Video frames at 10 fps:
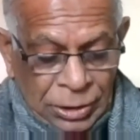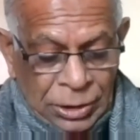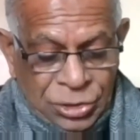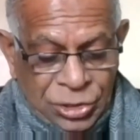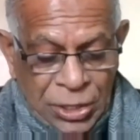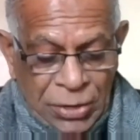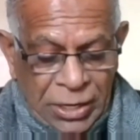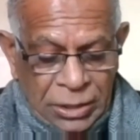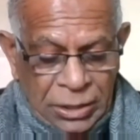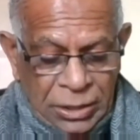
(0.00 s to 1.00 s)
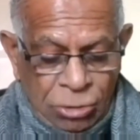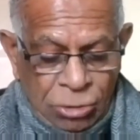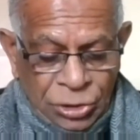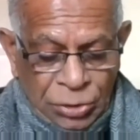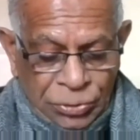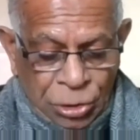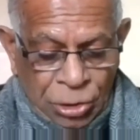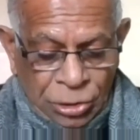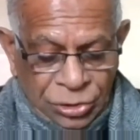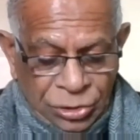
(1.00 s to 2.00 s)
Several rounds of
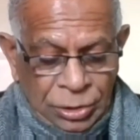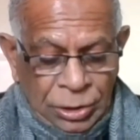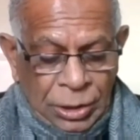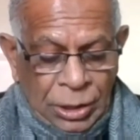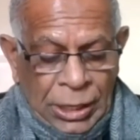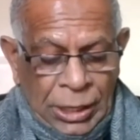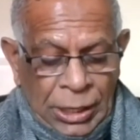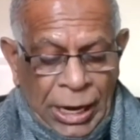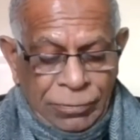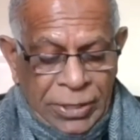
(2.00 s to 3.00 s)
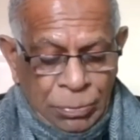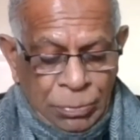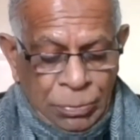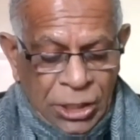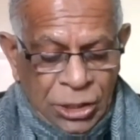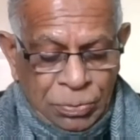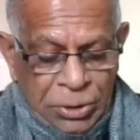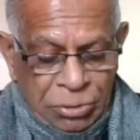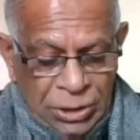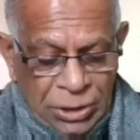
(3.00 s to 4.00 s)
talks have taken place
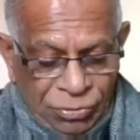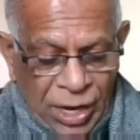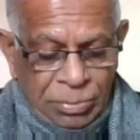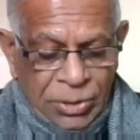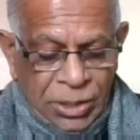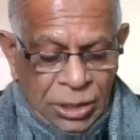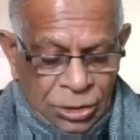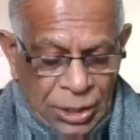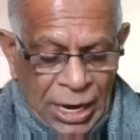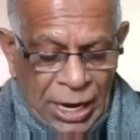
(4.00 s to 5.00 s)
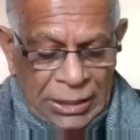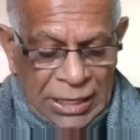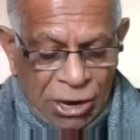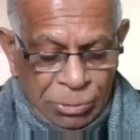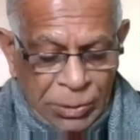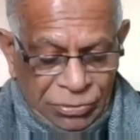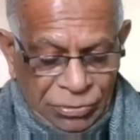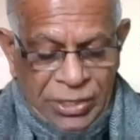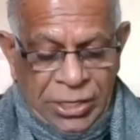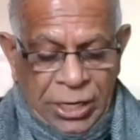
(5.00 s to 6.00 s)
between the farmers and the government of
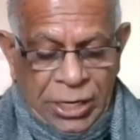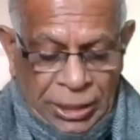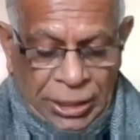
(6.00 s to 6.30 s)
India.